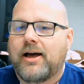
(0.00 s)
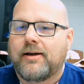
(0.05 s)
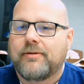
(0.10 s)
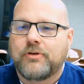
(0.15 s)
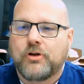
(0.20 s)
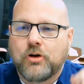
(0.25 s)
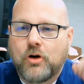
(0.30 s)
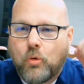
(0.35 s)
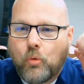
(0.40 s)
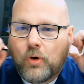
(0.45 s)

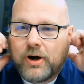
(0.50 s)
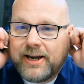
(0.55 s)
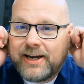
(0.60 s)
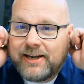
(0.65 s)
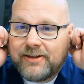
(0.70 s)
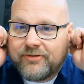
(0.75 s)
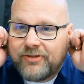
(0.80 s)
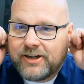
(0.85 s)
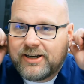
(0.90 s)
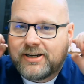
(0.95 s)
You don't want
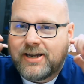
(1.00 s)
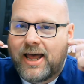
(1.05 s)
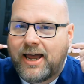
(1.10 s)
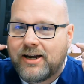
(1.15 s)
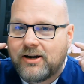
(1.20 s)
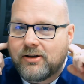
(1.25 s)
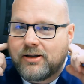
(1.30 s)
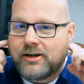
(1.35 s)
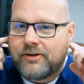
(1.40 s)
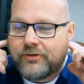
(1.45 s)
anything
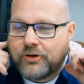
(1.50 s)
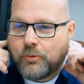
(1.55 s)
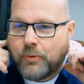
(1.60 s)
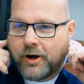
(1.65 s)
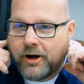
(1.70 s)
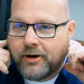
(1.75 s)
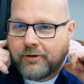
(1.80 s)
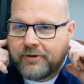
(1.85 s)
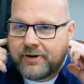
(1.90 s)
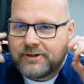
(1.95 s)
dangling. If you
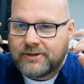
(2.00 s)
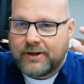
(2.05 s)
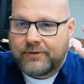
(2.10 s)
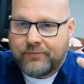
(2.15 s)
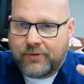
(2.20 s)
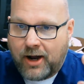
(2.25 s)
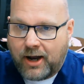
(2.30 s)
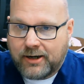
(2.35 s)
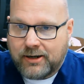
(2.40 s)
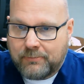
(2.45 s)
wear earrings, they've
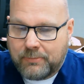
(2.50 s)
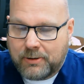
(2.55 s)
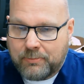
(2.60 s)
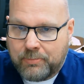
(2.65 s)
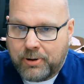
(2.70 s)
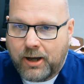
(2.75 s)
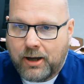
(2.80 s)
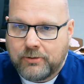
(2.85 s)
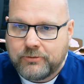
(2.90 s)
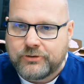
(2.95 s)
got to be
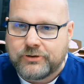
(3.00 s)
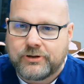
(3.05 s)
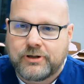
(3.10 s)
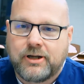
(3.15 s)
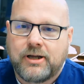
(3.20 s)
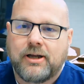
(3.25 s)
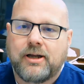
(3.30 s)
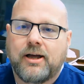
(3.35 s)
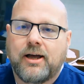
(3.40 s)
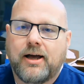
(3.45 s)
post.
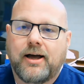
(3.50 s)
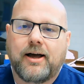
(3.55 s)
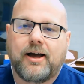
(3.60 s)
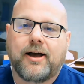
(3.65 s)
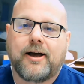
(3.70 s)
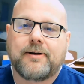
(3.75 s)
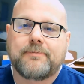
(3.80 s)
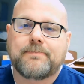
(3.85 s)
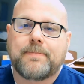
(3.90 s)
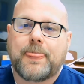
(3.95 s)

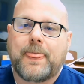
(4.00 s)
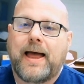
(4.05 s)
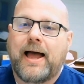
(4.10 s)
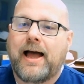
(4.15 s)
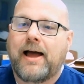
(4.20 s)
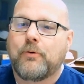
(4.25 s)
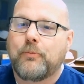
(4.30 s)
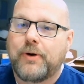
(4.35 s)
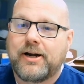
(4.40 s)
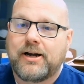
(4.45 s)

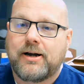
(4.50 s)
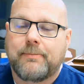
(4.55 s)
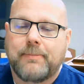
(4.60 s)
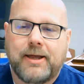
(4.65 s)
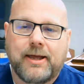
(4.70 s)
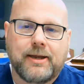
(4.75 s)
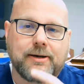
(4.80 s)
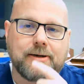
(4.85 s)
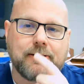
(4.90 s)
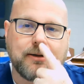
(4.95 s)
I
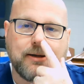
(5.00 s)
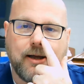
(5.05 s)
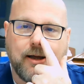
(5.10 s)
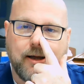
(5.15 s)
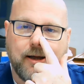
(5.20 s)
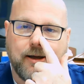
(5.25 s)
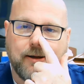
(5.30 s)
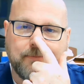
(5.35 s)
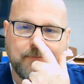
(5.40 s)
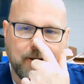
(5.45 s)
recommend
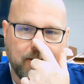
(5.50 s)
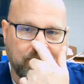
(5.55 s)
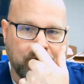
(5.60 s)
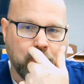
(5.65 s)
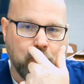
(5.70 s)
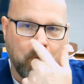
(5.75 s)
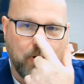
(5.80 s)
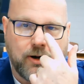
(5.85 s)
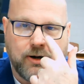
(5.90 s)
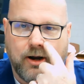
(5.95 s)
if
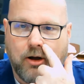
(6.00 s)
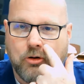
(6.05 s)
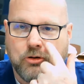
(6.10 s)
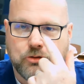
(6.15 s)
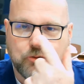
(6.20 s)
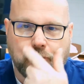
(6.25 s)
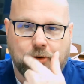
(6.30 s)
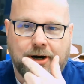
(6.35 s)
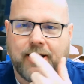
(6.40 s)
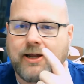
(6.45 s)
you wear
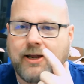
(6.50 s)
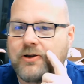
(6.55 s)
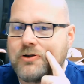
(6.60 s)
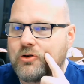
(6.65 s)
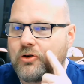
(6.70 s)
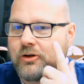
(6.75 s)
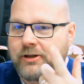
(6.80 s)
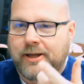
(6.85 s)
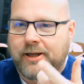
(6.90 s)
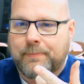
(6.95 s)
nose rings
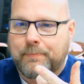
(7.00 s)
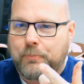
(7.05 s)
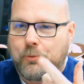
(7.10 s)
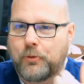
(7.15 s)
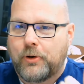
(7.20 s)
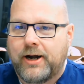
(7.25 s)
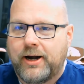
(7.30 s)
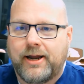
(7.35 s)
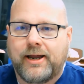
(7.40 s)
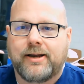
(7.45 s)
or a lip
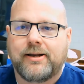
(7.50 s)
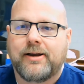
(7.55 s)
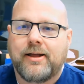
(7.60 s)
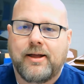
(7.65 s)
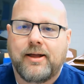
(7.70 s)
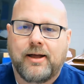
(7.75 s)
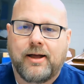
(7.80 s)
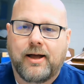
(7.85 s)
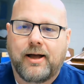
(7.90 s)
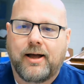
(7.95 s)
ring,
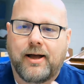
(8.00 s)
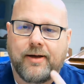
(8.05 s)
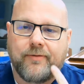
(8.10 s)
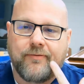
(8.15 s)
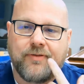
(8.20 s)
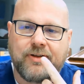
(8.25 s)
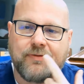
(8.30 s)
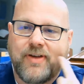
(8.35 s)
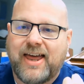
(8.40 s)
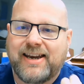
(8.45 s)

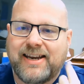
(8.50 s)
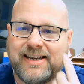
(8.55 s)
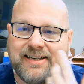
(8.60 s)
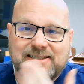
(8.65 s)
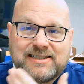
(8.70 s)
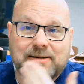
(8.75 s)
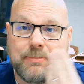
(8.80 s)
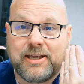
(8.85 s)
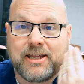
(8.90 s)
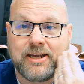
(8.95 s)
then that needs
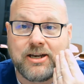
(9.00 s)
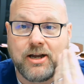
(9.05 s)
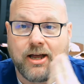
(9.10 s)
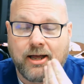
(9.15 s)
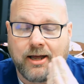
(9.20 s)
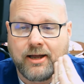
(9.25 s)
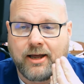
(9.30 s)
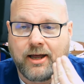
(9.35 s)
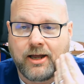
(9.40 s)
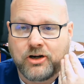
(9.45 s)
to be
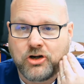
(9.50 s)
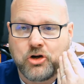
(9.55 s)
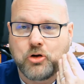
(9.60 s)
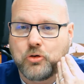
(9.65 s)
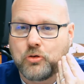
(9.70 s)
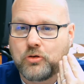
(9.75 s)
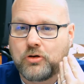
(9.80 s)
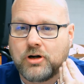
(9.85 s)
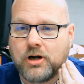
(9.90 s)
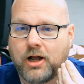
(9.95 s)
a
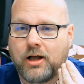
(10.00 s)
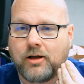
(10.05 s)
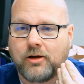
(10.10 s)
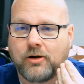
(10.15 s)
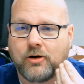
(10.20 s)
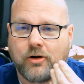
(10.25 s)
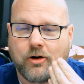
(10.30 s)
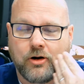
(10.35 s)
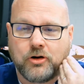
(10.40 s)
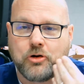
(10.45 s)
nude
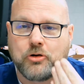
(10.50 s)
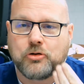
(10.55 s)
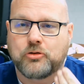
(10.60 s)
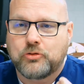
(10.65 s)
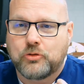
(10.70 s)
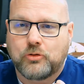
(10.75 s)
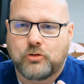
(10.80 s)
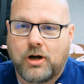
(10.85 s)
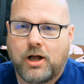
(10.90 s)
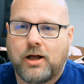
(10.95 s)
color or a
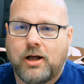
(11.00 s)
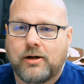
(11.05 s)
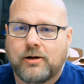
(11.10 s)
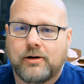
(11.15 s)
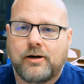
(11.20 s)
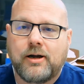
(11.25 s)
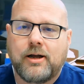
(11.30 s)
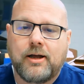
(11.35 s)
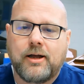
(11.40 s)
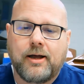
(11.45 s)
neutral
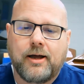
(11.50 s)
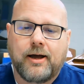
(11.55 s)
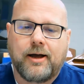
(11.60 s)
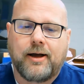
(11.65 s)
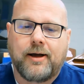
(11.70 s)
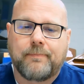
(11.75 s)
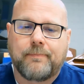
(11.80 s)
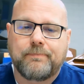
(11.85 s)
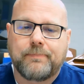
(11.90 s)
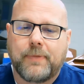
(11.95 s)
color.
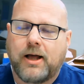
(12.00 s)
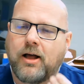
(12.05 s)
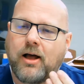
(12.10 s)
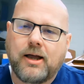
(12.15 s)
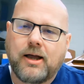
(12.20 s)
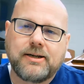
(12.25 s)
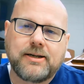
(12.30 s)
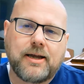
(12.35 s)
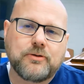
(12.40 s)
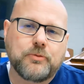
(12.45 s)
A
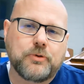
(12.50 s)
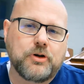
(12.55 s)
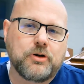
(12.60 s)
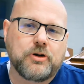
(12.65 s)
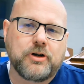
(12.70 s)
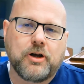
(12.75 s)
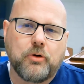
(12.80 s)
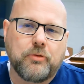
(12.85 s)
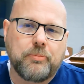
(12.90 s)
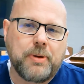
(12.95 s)
lot of times when you
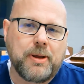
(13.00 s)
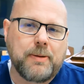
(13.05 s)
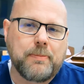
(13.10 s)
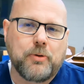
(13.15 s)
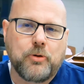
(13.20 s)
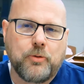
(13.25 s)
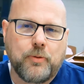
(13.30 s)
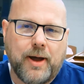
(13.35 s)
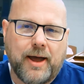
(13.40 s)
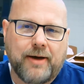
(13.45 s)
deal with
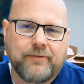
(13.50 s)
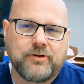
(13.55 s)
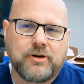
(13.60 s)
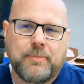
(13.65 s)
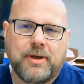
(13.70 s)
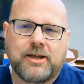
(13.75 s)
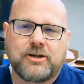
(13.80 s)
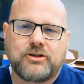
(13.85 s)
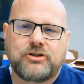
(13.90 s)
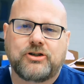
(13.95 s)
people who have
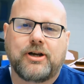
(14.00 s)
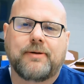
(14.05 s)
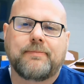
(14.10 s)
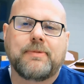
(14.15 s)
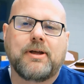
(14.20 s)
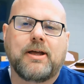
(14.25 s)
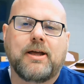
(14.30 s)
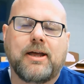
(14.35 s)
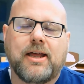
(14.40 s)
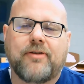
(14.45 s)
dementia,
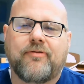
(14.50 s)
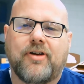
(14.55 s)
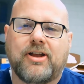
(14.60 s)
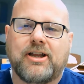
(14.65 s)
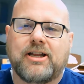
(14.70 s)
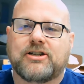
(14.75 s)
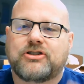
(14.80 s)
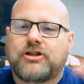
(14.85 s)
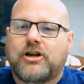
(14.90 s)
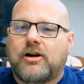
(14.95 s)
if they
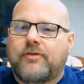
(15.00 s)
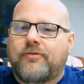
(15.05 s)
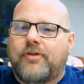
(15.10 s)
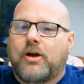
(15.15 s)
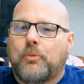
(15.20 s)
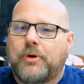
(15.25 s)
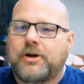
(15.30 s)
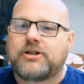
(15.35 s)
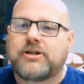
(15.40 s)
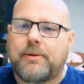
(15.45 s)
get scared, they'll
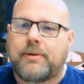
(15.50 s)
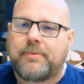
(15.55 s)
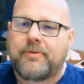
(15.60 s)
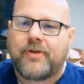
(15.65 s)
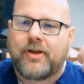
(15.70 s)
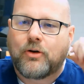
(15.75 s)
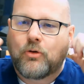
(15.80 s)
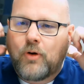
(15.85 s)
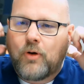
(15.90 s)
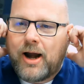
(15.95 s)
reach up and
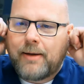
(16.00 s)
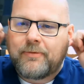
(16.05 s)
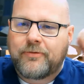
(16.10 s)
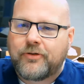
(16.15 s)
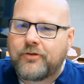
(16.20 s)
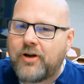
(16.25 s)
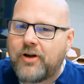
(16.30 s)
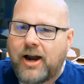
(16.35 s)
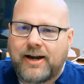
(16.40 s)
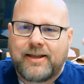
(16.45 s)
they'll grab. If
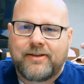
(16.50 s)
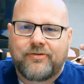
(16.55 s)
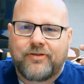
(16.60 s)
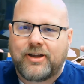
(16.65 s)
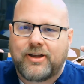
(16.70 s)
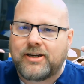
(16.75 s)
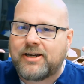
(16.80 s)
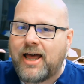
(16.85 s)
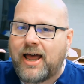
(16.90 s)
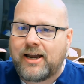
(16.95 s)
you've got
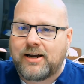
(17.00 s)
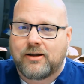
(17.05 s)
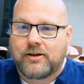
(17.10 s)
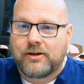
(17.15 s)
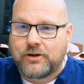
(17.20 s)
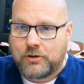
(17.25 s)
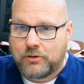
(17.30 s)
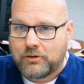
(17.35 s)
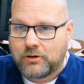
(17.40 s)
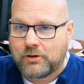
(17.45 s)
anything
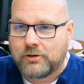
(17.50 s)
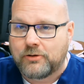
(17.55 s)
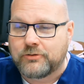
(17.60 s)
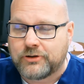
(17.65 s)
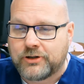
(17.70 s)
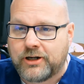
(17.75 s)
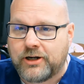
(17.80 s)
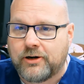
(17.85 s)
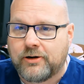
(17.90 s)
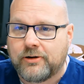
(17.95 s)
dangling, you could lose
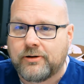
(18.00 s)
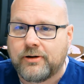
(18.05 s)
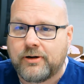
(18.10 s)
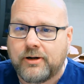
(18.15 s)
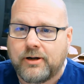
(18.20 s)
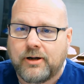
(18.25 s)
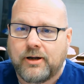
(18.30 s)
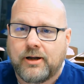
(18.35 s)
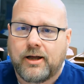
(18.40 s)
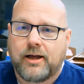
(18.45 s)
an ear,
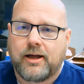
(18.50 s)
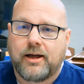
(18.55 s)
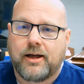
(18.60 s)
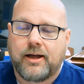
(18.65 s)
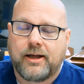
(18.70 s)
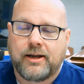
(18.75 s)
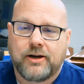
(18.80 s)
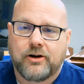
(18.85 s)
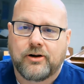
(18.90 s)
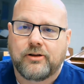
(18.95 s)

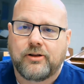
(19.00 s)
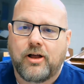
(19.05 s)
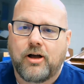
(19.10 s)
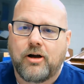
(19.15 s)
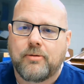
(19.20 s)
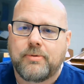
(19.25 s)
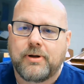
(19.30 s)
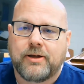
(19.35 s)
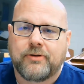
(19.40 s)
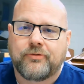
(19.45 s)
an
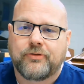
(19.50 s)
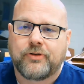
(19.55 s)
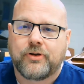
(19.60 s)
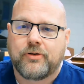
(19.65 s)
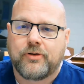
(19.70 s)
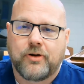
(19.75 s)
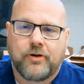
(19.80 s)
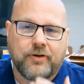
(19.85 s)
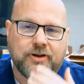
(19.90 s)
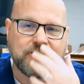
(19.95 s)
earlobe. If
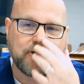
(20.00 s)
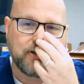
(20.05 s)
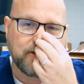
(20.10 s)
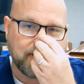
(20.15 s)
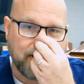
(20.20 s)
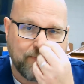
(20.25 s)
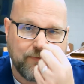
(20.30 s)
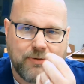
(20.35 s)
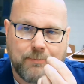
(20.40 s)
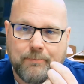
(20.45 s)
you see
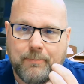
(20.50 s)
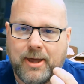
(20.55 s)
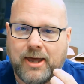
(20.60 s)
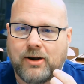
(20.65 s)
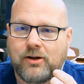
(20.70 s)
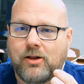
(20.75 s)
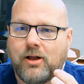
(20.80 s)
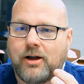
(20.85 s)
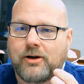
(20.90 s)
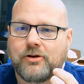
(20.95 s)
something
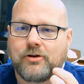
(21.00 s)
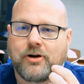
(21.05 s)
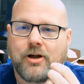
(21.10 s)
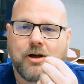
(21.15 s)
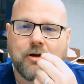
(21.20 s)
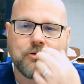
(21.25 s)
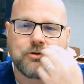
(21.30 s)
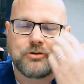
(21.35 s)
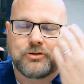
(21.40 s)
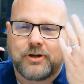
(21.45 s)
metal on your
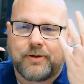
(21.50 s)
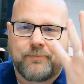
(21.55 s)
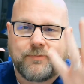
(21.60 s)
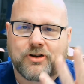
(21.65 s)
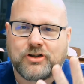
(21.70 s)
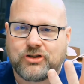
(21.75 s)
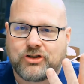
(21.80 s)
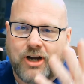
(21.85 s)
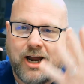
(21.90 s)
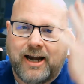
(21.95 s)
nose or
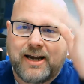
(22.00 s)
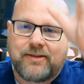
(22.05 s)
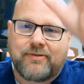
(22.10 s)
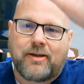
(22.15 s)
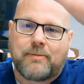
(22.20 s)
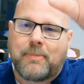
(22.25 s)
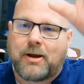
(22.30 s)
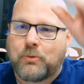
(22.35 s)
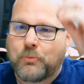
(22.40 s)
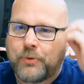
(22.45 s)
something shiny,
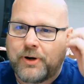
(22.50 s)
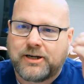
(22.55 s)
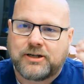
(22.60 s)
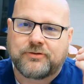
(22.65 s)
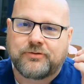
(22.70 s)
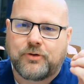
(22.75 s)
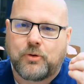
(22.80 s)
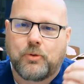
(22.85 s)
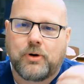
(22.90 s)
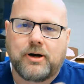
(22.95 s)
they may reach
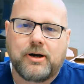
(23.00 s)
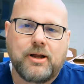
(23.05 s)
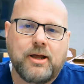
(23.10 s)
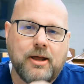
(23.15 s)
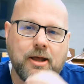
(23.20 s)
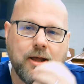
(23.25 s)
for it.